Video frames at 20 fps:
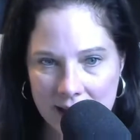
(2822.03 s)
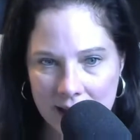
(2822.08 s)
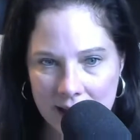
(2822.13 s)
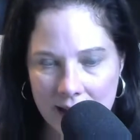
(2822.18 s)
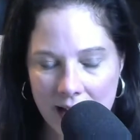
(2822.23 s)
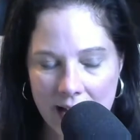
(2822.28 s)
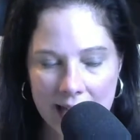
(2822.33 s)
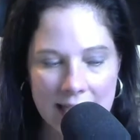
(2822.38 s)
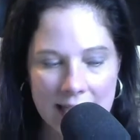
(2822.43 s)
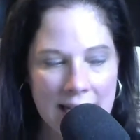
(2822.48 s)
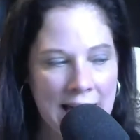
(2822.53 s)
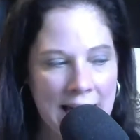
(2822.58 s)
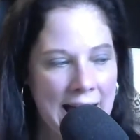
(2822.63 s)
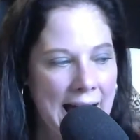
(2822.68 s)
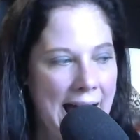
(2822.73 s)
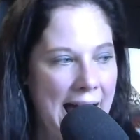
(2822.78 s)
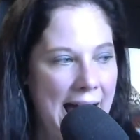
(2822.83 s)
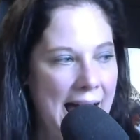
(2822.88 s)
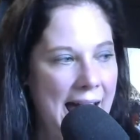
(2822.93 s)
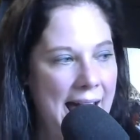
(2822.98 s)
a lot.
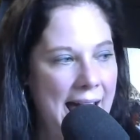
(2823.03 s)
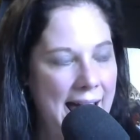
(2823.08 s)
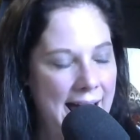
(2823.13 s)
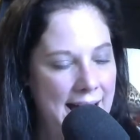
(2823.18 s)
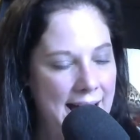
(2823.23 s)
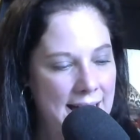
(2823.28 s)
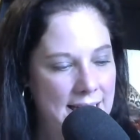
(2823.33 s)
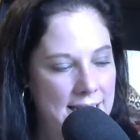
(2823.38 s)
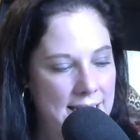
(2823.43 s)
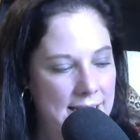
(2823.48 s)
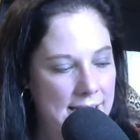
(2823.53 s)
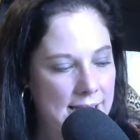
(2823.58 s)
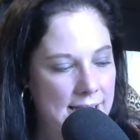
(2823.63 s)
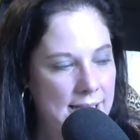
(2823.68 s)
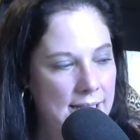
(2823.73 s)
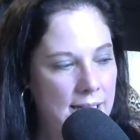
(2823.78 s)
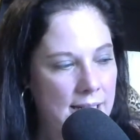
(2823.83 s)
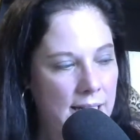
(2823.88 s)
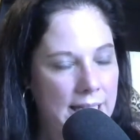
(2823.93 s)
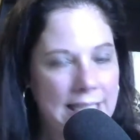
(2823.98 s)
And
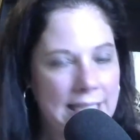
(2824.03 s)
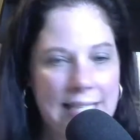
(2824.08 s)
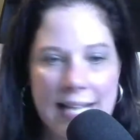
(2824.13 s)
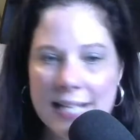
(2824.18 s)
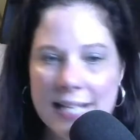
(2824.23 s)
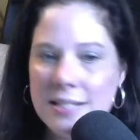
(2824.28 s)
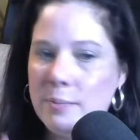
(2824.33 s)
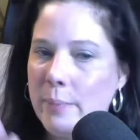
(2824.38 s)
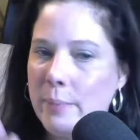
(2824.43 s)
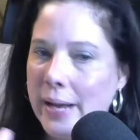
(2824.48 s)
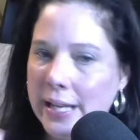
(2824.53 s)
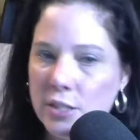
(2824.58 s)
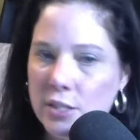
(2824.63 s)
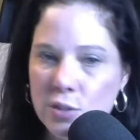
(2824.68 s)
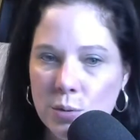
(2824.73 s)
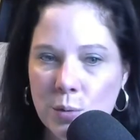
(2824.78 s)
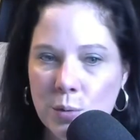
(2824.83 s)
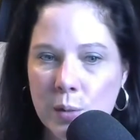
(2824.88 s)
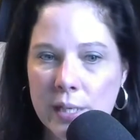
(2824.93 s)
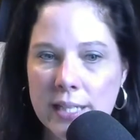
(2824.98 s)
yes, by
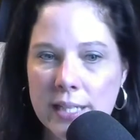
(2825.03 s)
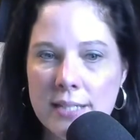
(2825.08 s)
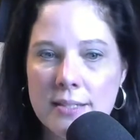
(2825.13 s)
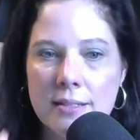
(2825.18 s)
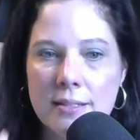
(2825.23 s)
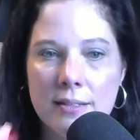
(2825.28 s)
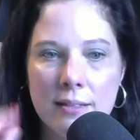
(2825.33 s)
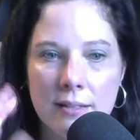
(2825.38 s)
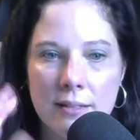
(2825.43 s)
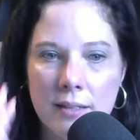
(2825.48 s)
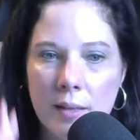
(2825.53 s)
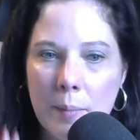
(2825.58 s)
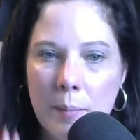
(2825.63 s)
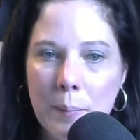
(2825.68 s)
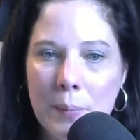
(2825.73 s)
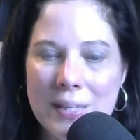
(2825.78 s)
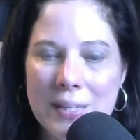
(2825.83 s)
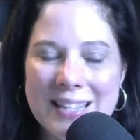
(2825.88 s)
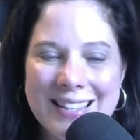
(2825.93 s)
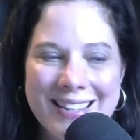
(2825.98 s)
choice,
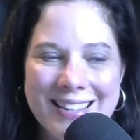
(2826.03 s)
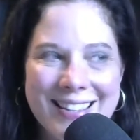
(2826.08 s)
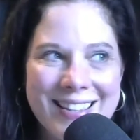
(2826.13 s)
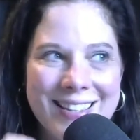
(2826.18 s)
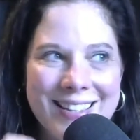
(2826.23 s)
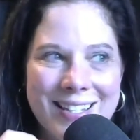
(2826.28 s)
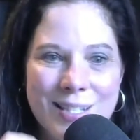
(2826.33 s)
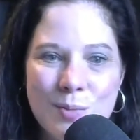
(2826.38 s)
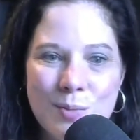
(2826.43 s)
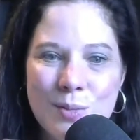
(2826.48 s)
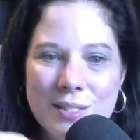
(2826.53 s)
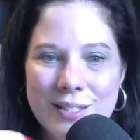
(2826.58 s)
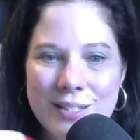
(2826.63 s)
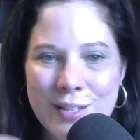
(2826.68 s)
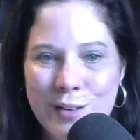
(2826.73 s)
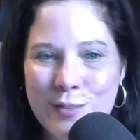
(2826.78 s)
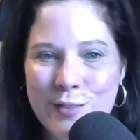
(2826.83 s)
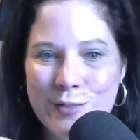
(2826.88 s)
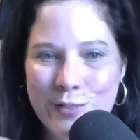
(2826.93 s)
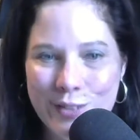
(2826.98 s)
but this was
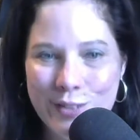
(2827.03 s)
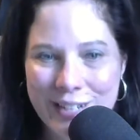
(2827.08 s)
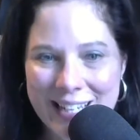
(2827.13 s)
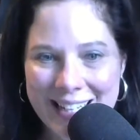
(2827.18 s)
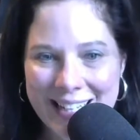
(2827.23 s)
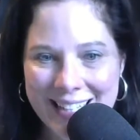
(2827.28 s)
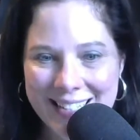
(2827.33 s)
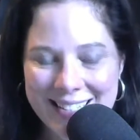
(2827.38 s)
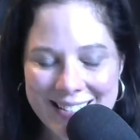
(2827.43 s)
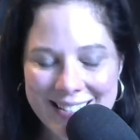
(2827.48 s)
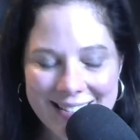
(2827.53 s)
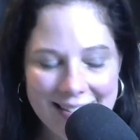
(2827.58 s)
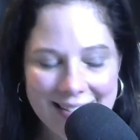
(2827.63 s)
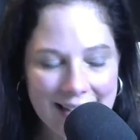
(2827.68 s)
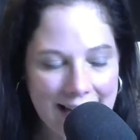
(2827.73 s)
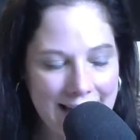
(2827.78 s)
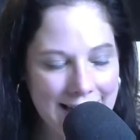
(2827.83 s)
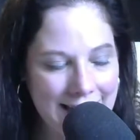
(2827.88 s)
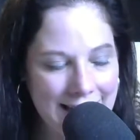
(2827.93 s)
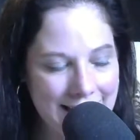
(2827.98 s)
their friend.
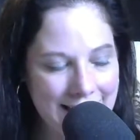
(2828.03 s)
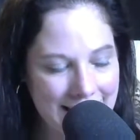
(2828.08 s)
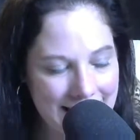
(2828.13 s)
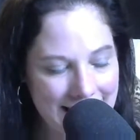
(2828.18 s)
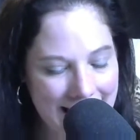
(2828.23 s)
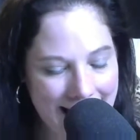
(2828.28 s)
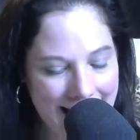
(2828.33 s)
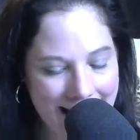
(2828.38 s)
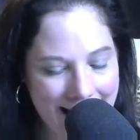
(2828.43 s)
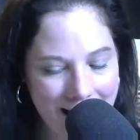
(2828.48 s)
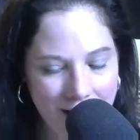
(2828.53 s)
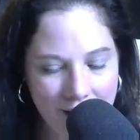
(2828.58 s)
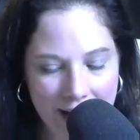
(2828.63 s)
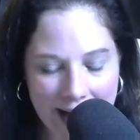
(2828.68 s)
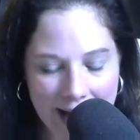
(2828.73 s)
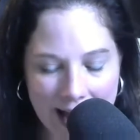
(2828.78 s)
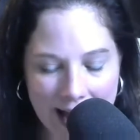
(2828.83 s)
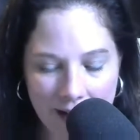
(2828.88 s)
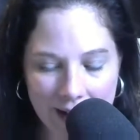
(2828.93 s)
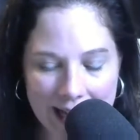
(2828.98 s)
And I think how
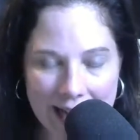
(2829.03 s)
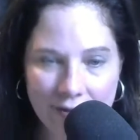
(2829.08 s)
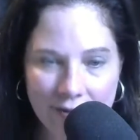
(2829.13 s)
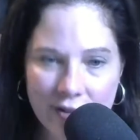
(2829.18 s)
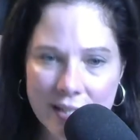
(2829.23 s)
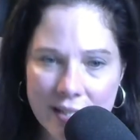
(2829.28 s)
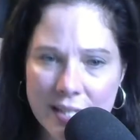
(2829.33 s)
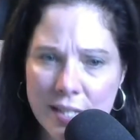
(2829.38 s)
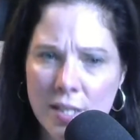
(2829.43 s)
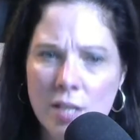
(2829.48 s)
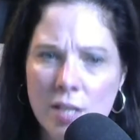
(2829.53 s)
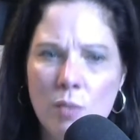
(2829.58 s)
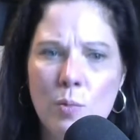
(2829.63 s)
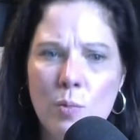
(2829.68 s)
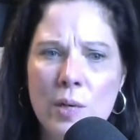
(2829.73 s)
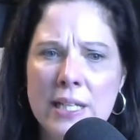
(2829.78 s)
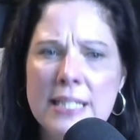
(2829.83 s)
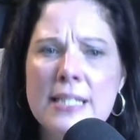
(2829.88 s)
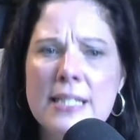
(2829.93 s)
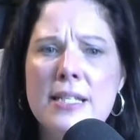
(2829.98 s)
how everything
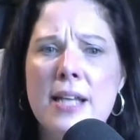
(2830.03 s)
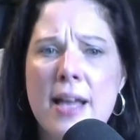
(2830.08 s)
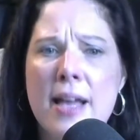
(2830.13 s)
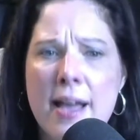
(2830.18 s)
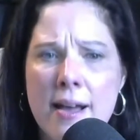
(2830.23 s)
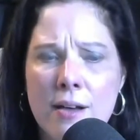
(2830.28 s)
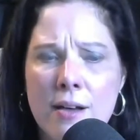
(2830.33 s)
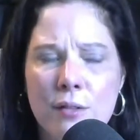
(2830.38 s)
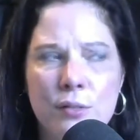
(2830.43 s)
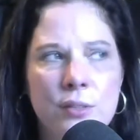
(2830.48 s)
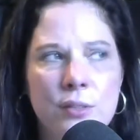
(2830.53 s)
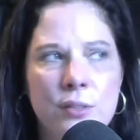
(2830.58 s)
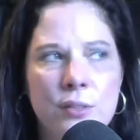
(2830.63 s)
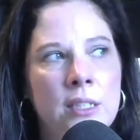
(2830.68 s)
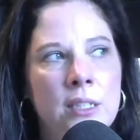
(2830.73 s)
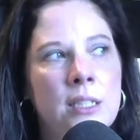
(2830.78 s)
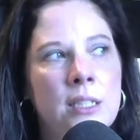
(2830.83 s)
went down